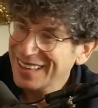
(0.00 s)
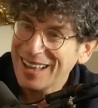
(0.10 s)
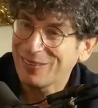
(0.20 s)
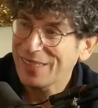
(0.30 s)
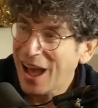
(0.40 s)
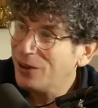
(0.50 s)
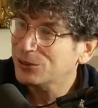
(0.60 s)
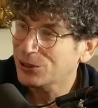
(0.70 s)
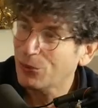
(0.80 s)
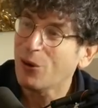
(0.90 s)
yeah. thing
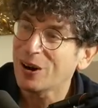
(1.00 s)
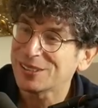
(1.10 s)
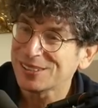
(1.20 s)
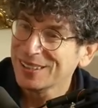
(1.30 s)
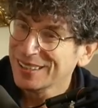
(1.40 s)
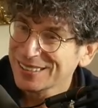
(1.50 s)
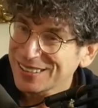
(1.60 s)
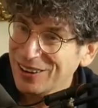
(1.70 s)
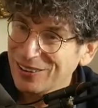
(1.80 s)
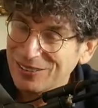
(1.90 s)
without the wars. Yeah.
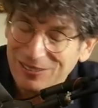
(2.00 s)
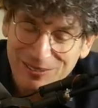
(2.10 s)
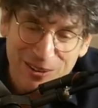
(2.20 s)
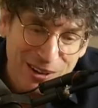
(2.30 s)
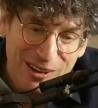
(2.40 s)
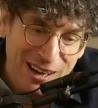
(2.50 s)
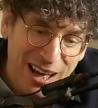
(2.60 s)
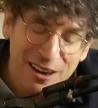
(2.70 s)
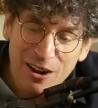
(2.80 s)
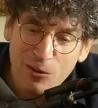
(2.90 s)
So
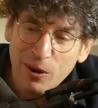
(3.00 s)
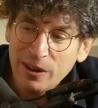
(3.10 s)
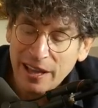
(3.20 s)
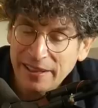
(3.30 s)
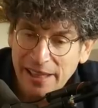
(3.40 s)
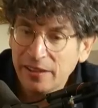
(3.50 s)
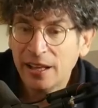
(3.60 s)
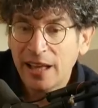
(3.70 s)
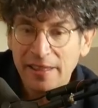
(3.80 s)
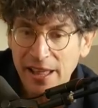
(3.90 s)
I don't know what, and then the,
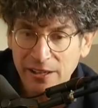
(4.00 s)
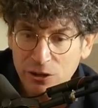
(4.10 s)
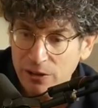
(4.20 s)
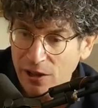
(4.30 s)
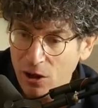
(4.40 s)
and then UK